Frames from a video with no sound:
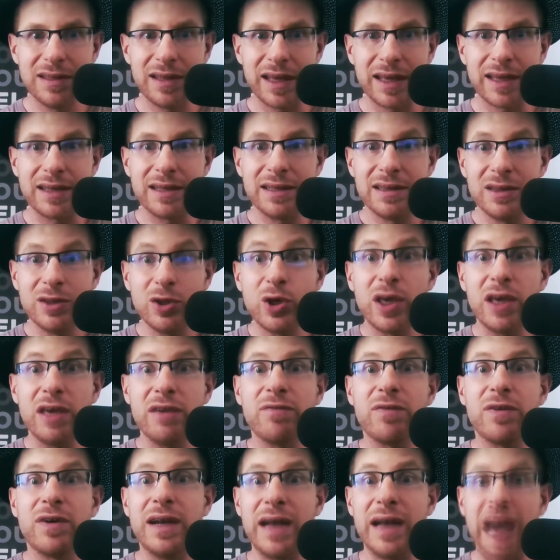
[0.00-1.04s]
Like, looking
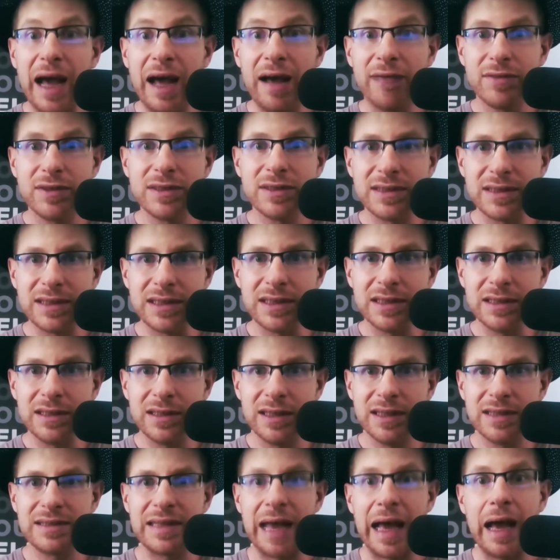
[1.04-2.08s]
for novelty
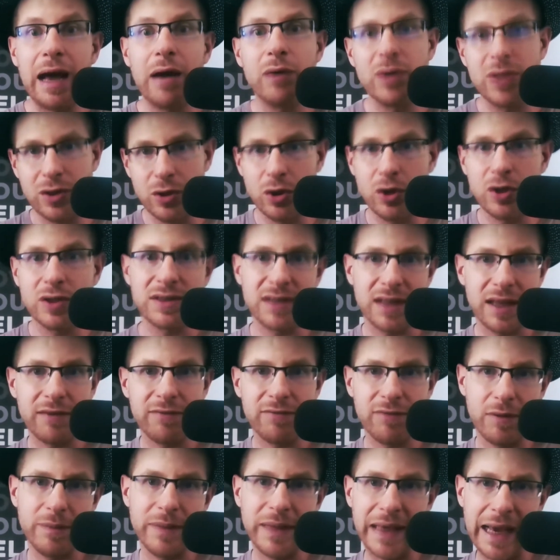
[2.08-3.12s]
is how it looks like
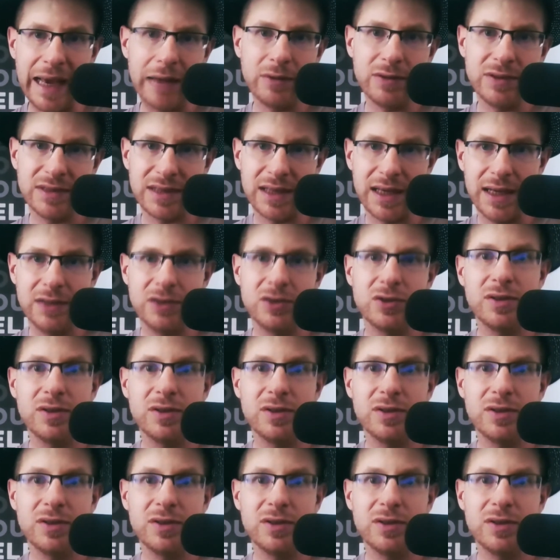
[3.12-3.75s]
from the outside.